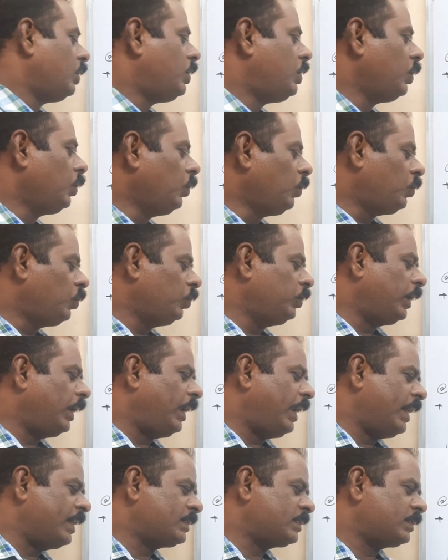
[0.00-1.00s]
Due to the
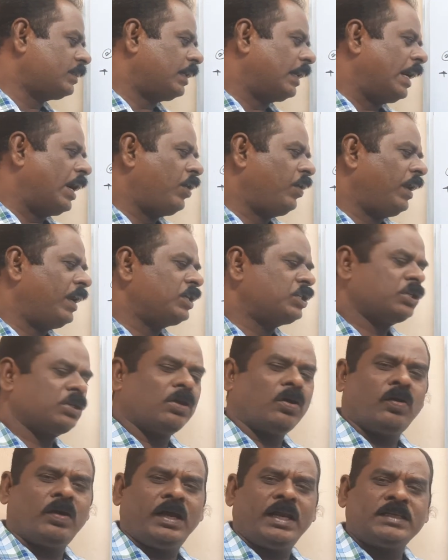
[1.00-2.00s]
less
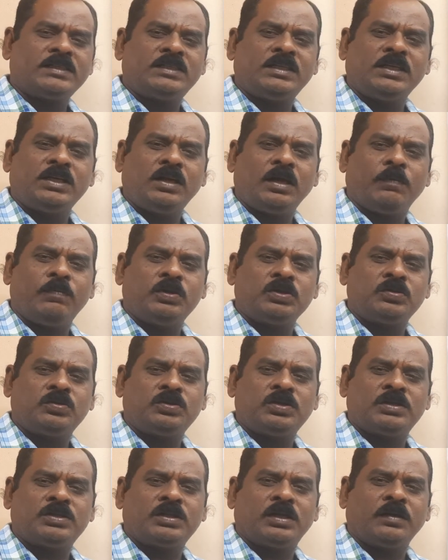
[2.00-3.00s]
ionization or less degree of
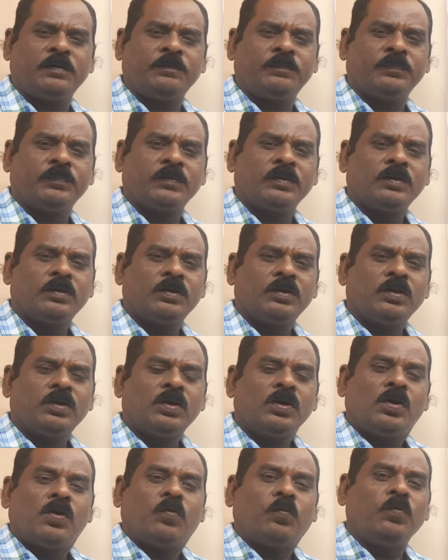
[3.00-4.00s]
dissociation,
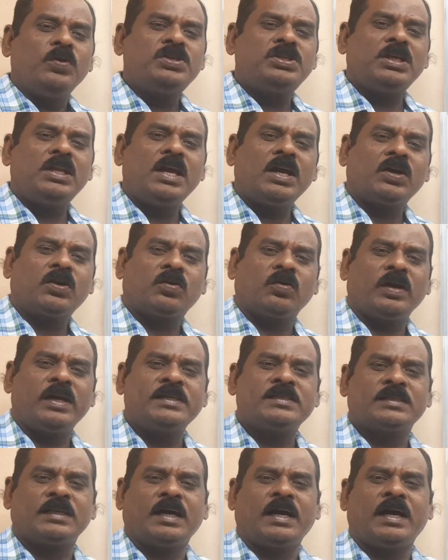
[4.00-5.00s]
which
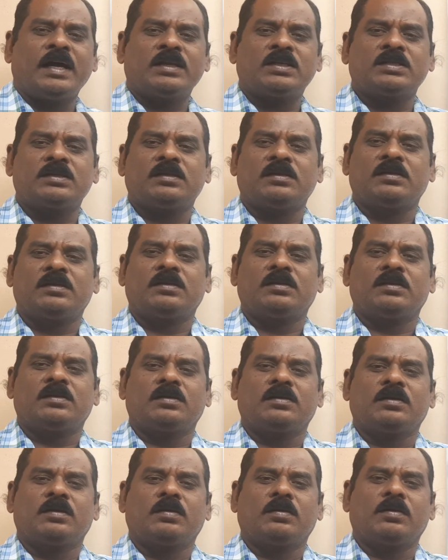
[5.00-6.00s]
electrolytes are
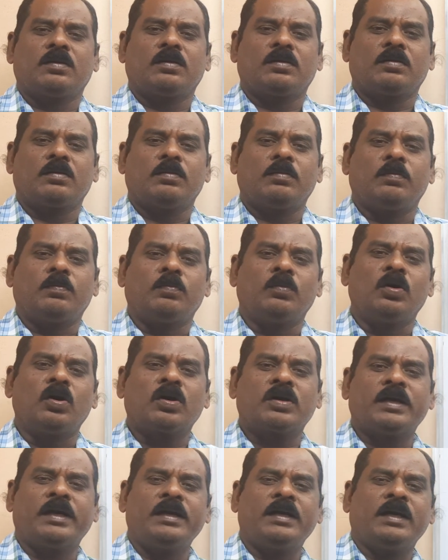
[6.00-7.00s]

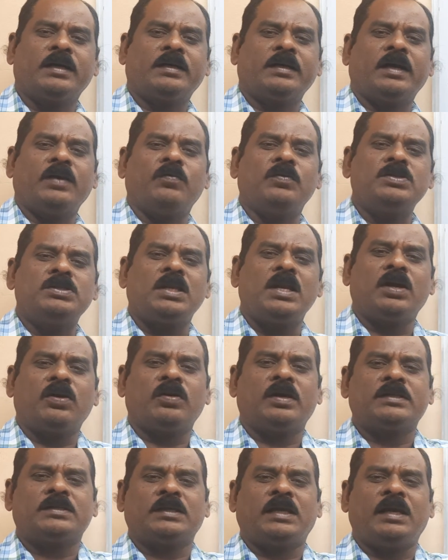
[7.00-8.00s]
more conductor and which
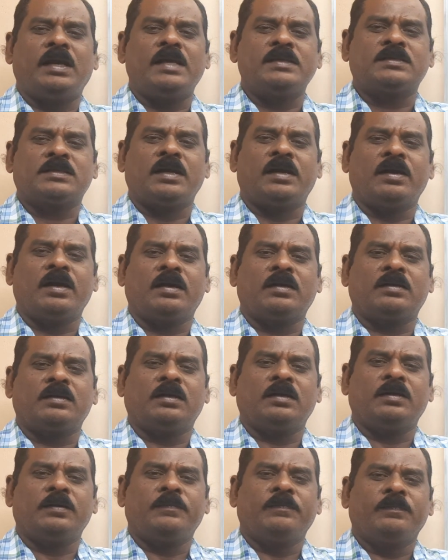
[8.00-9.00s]
electrolytes are less
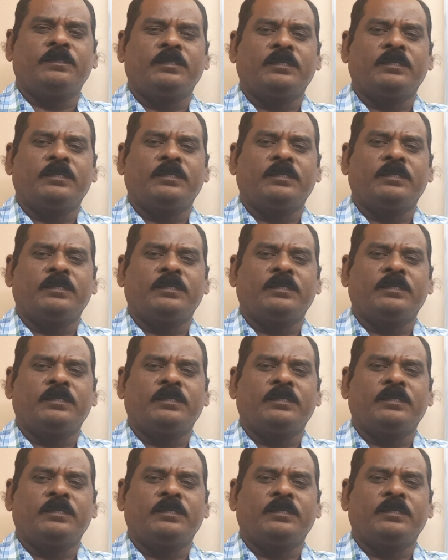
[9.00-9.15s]
conductor?